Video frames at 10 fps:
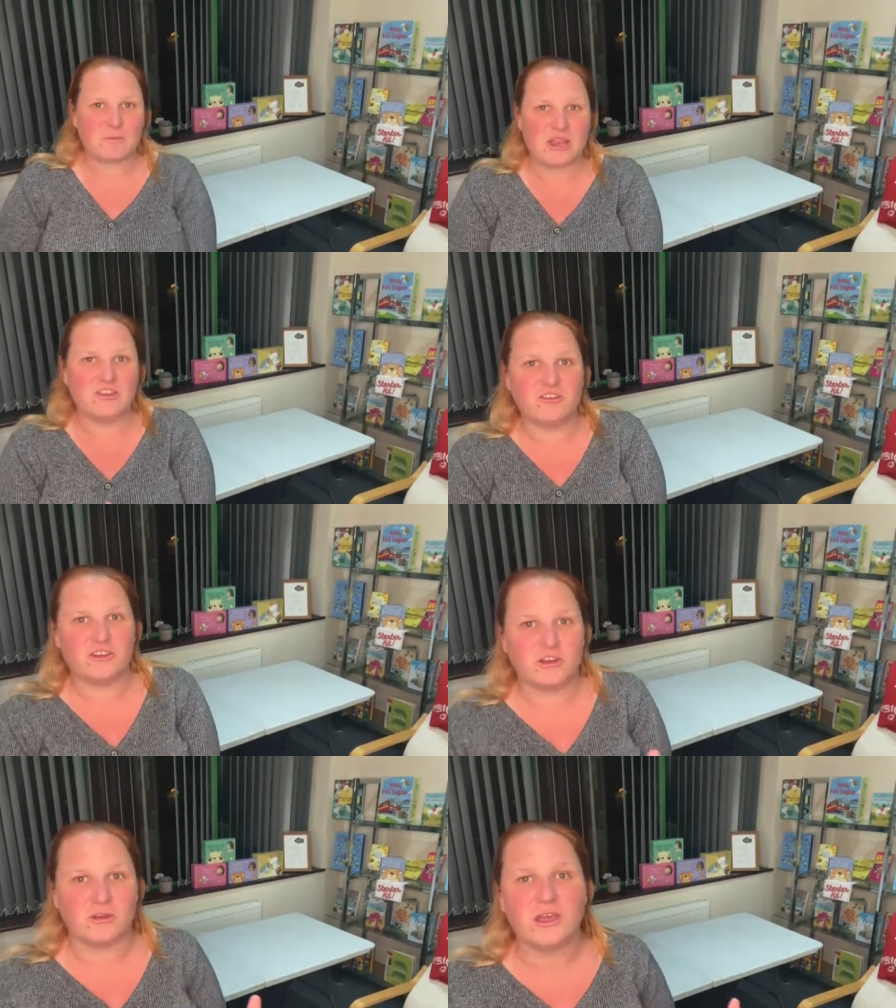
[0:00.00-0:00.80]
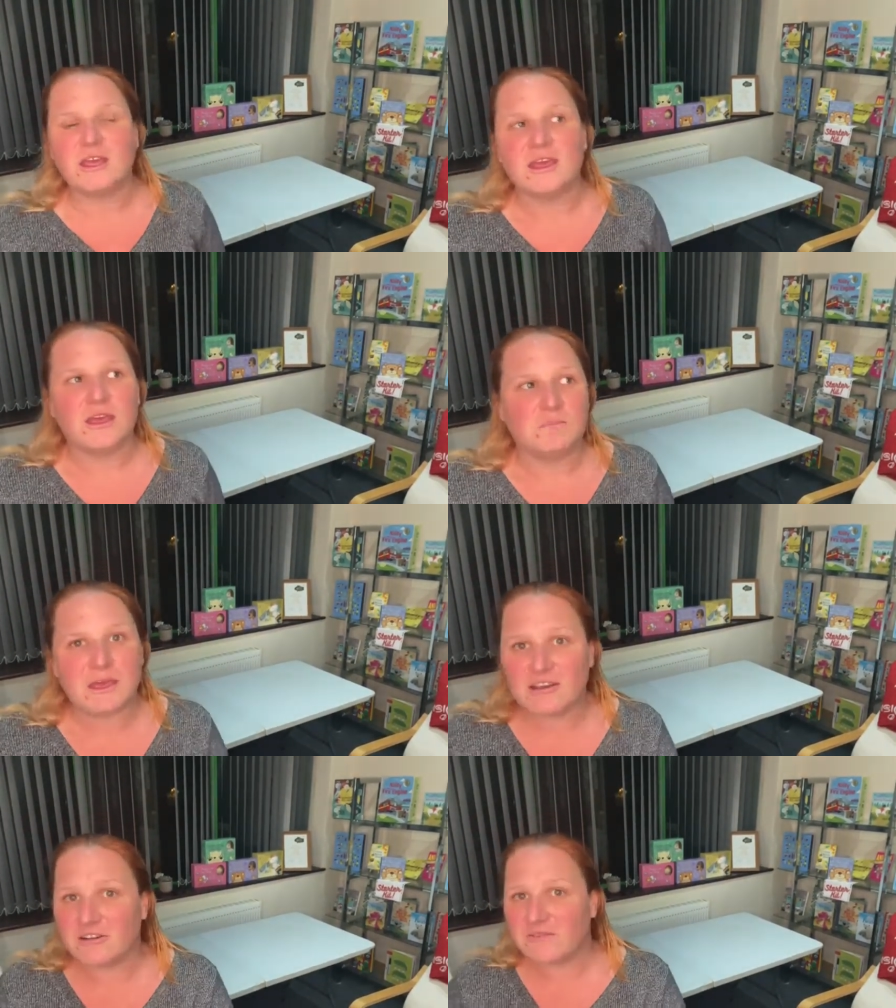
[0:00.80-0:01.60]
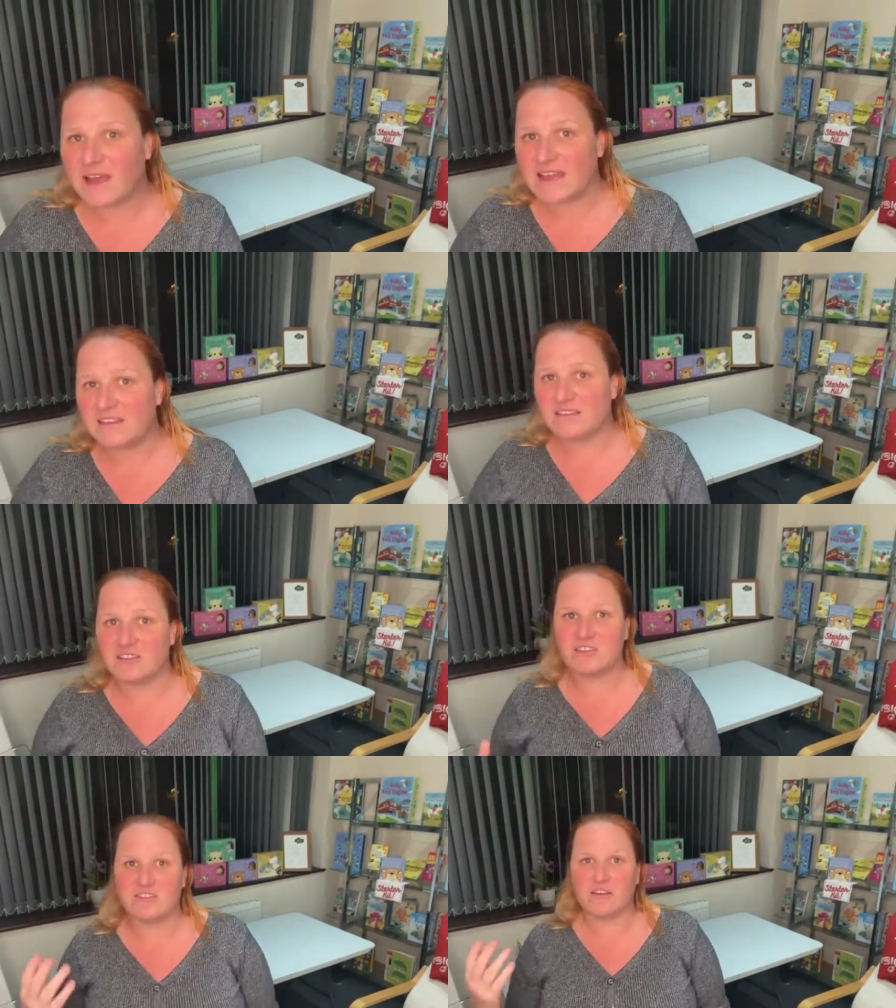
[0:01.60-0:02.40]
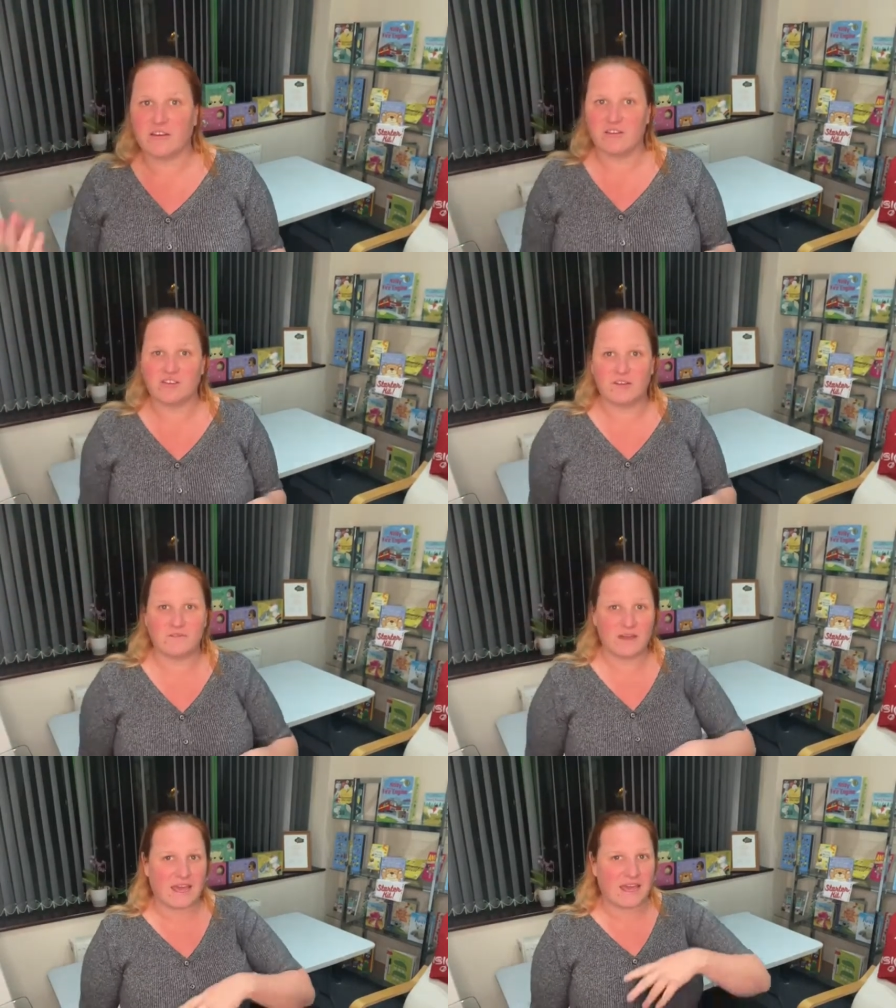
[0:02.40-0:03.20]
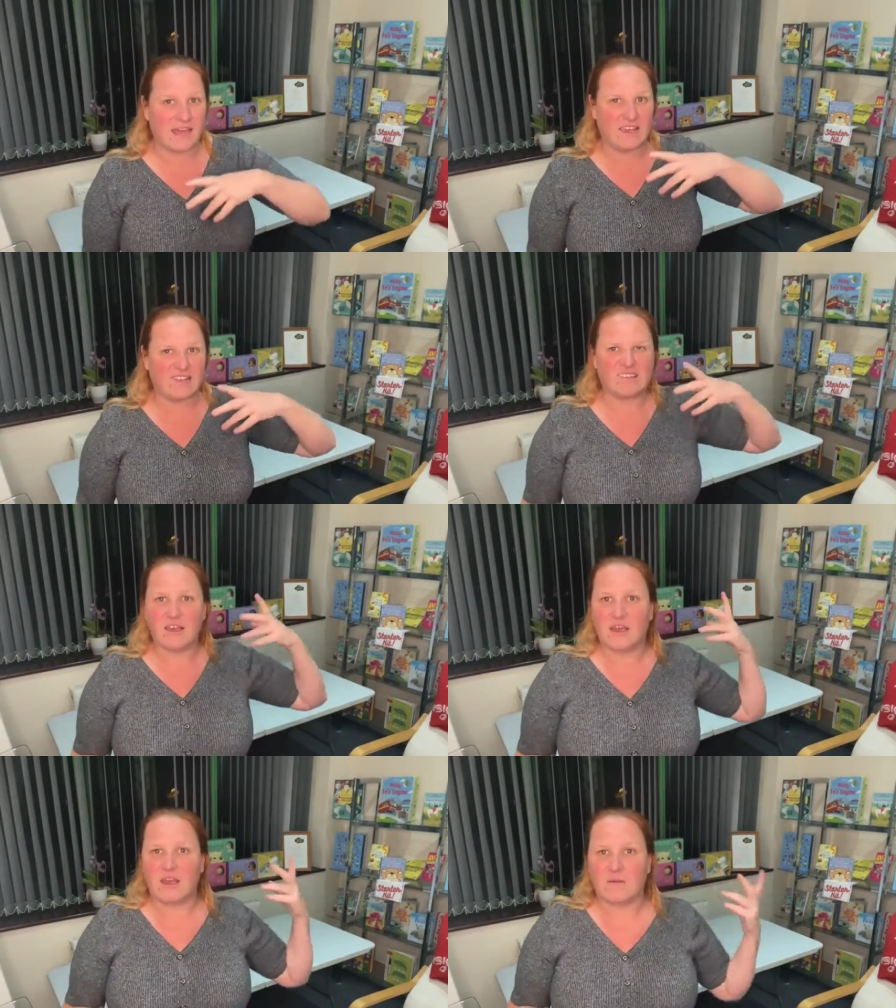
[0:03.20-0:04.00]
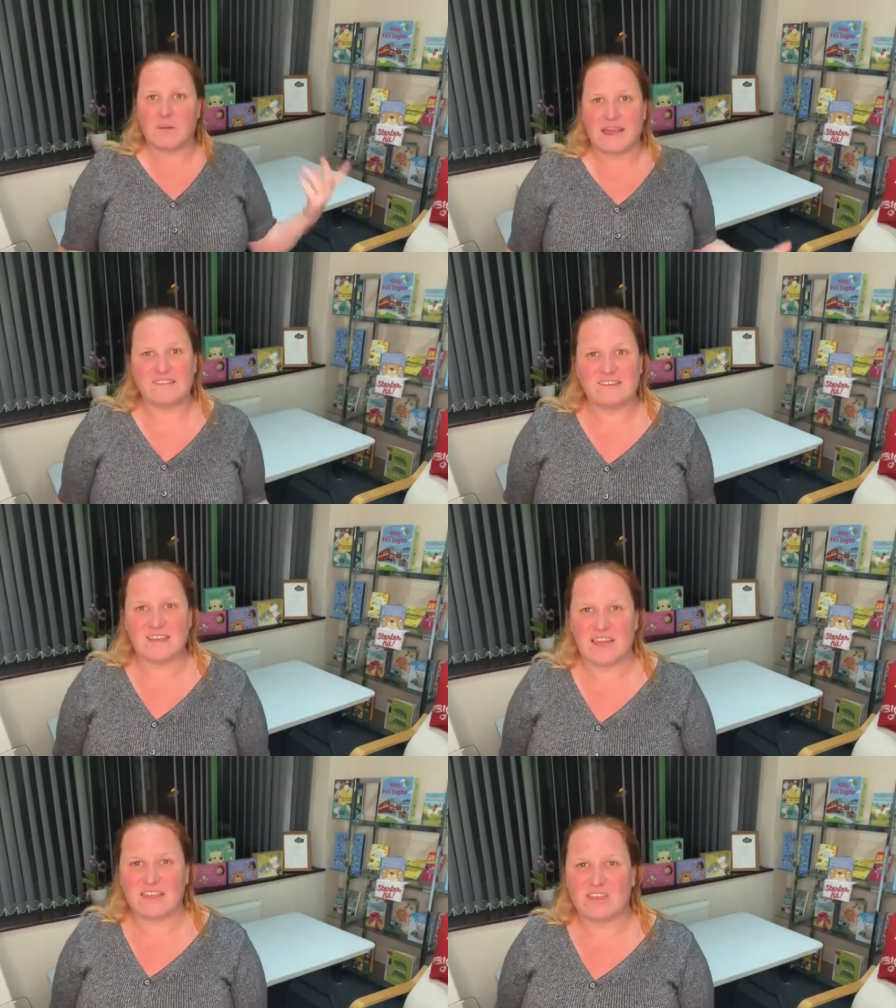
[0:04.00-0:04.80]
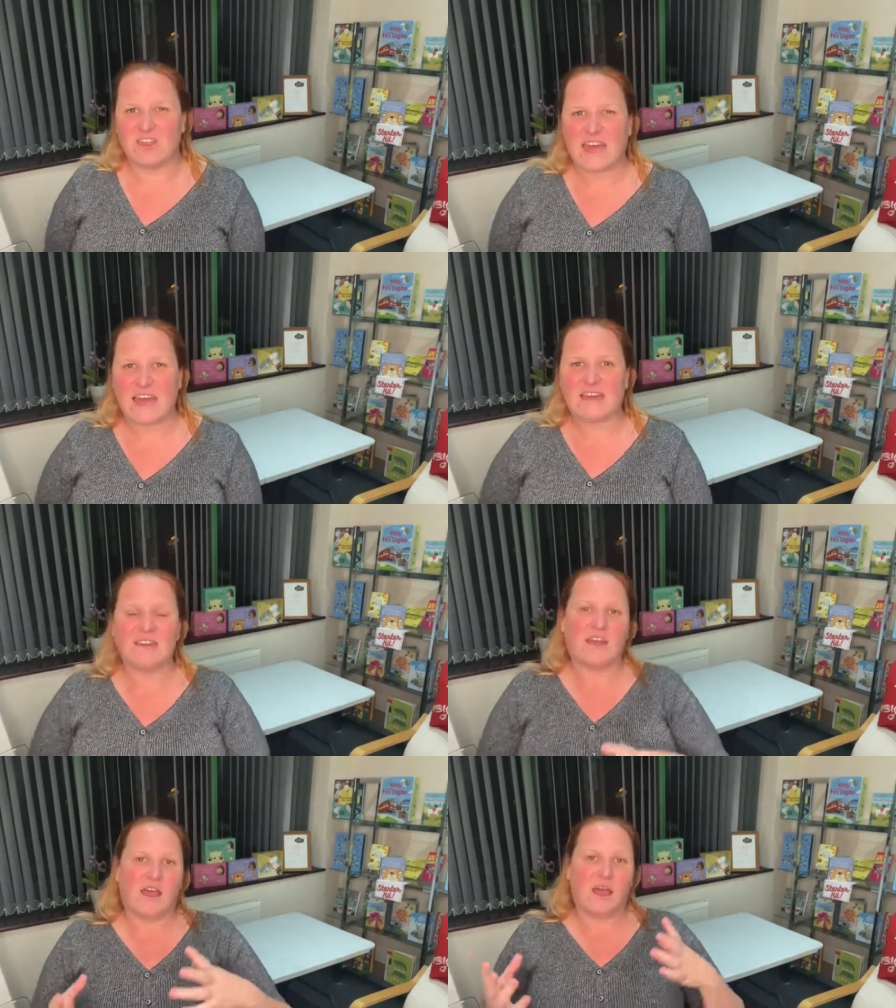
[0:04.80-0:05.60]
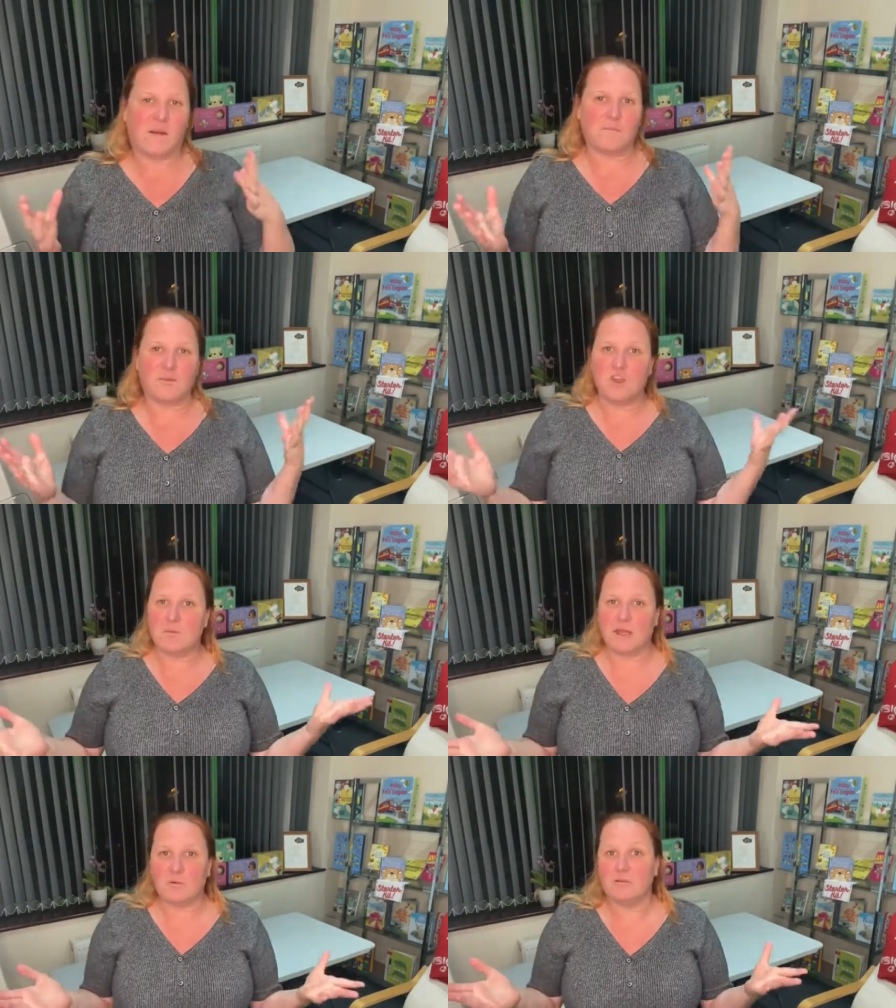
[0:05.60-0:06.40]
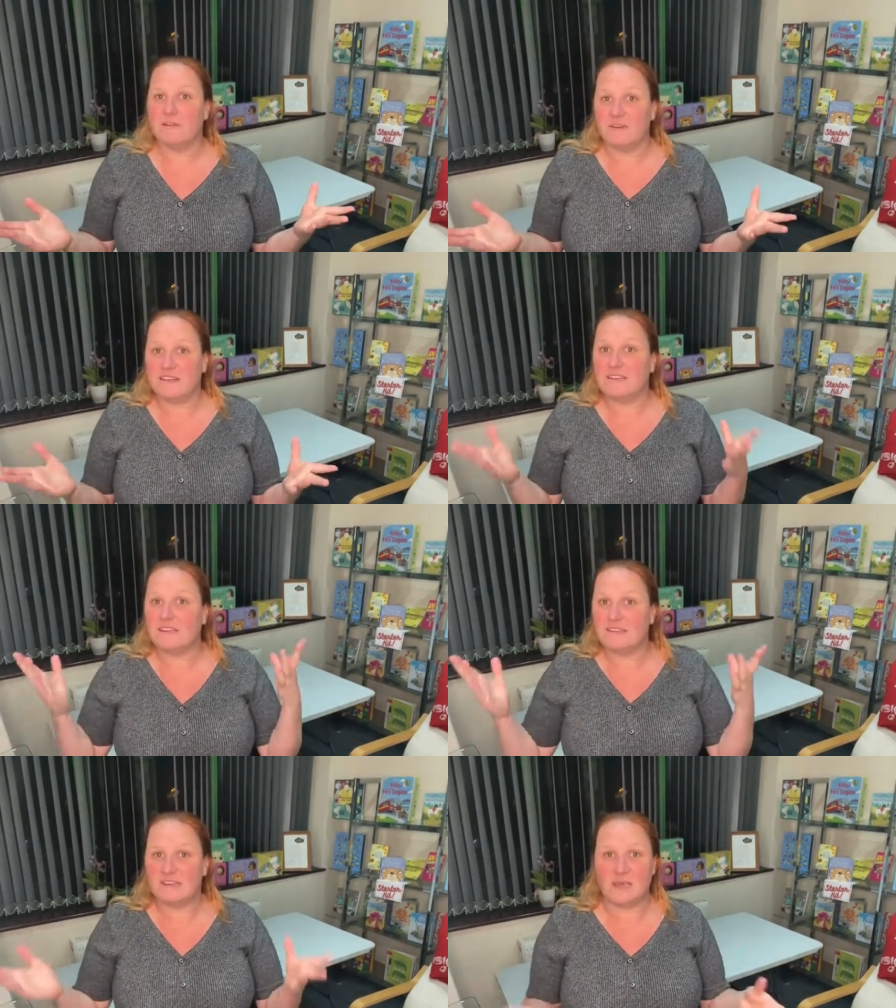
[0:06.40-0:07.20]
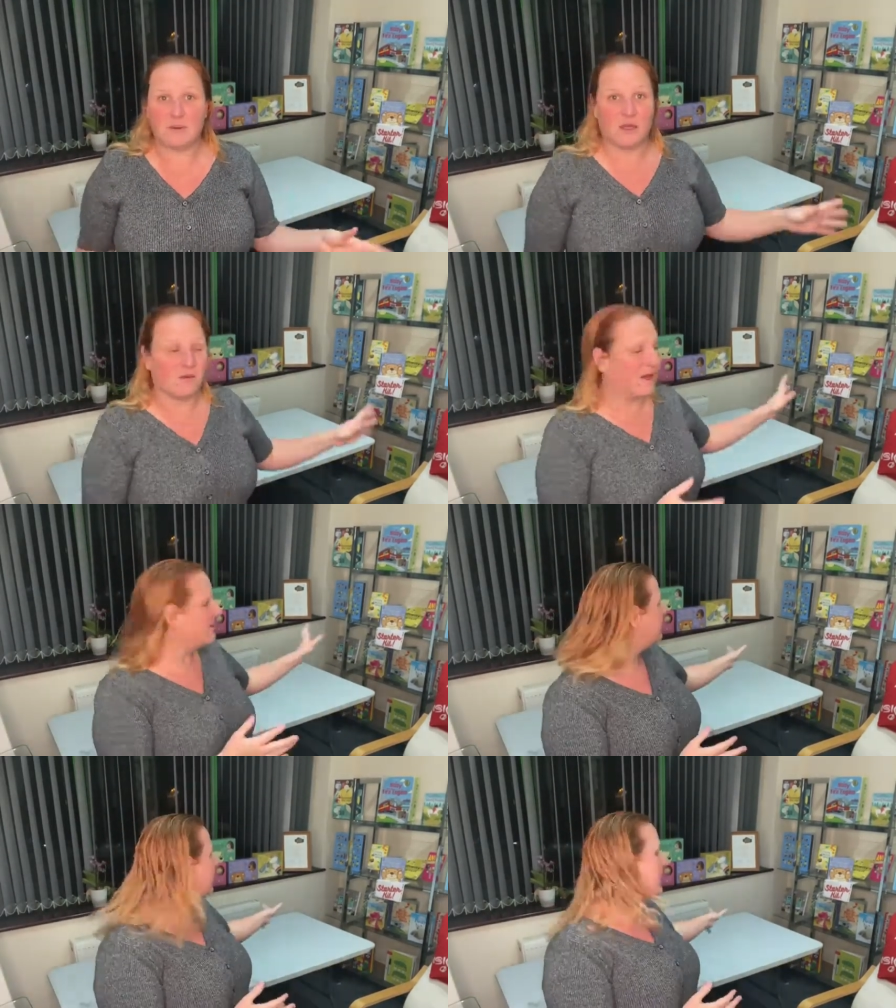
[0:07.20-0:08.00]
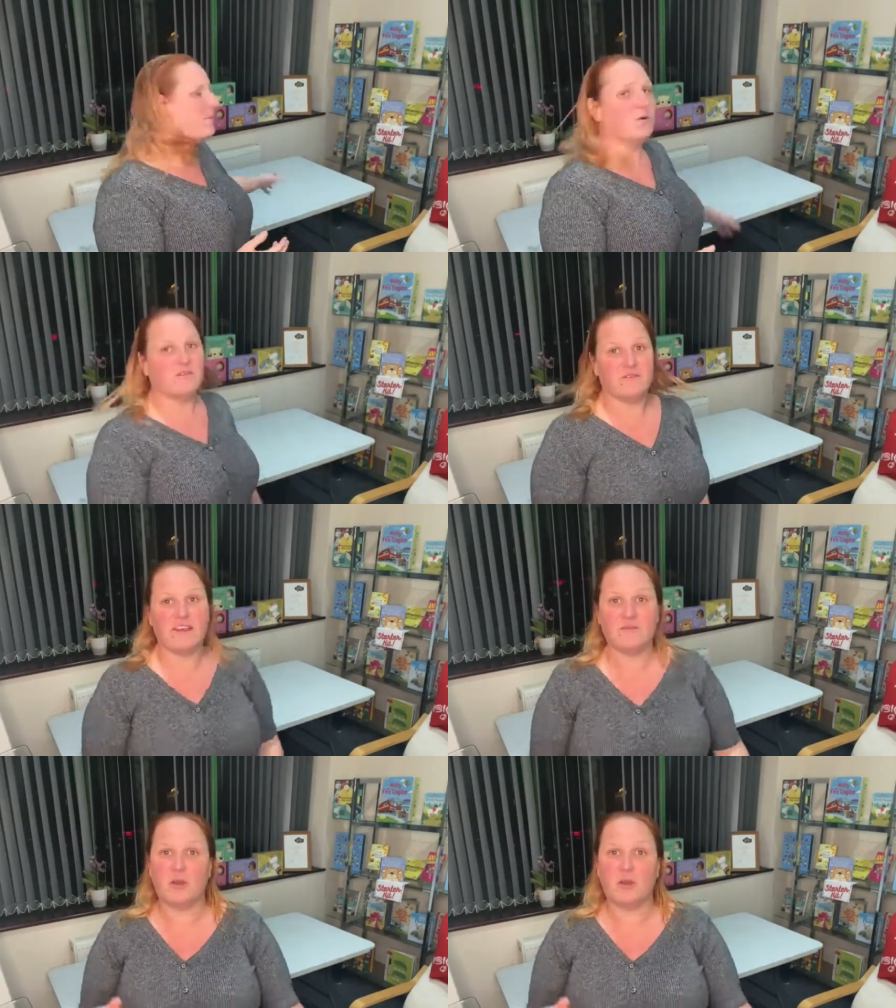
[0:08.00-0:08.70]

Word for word: When you do bigger events such as country fairs, places like that, um, you might want to invest in a gazebo and tables and things.